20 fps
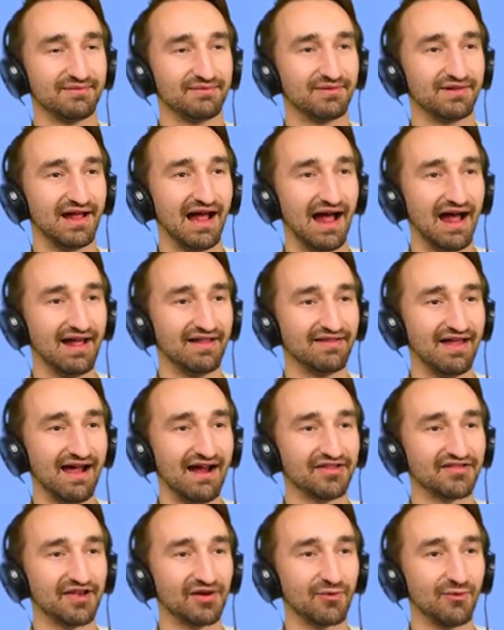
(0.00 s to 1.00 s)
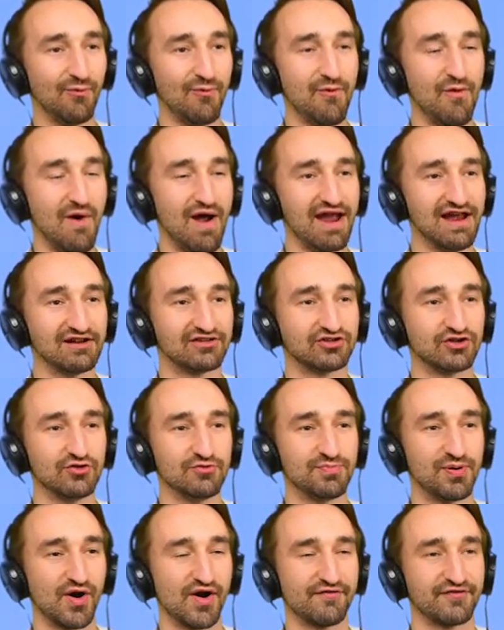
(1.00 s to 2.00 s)
That, that is like way
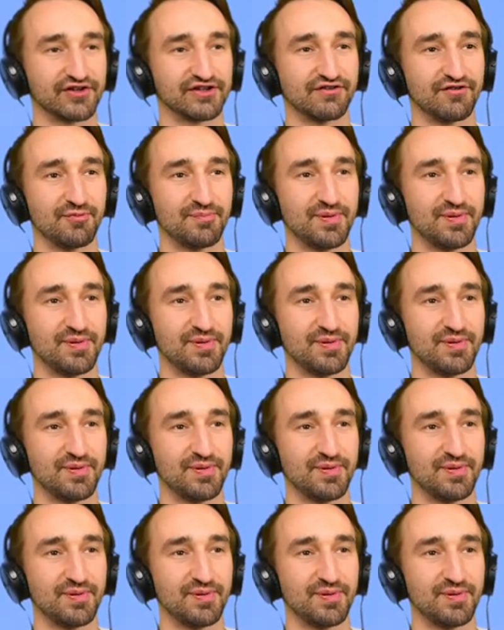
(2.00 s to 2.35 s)
too perfect of a